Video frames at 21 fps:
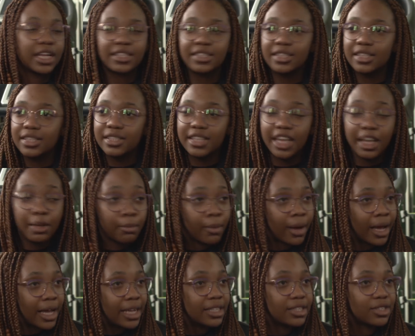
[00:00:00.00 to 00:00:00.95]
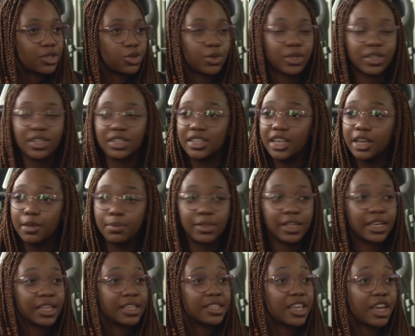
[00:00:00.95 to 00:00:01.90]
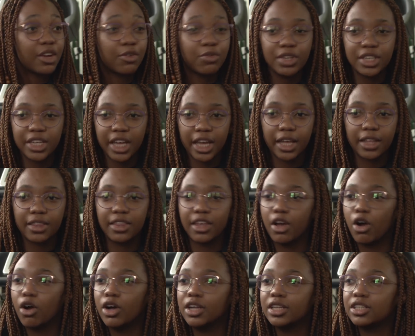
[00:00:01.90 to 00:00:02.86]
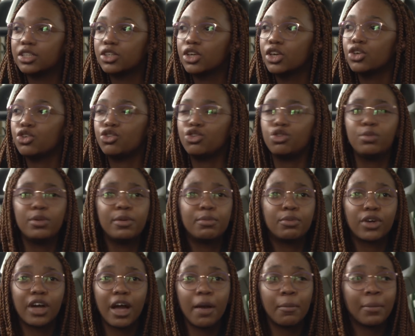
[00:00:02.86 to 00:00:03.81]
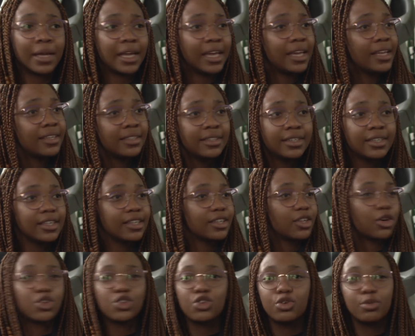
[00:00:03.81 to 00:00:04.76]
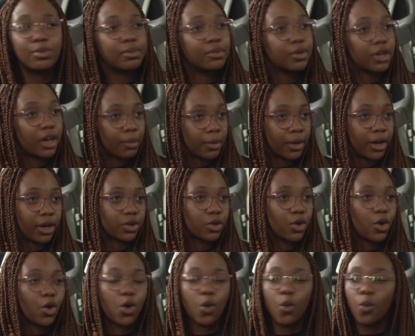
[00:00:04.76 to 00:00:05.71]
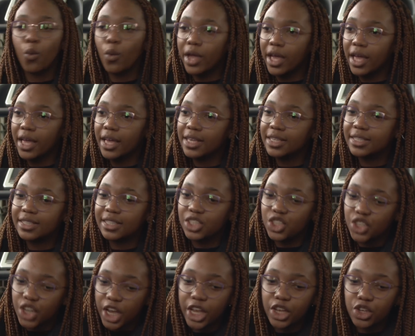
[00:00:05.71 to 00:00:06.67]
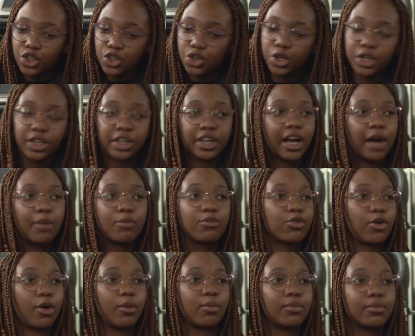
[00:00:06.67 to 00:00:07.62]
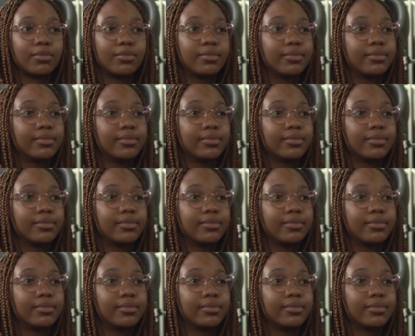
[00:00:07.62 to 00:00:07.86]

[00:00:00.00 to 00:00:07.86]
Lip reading: It's the same minds doing the same things every day. They aren't new people coming in, or new people coming out. Where is the change going to come from?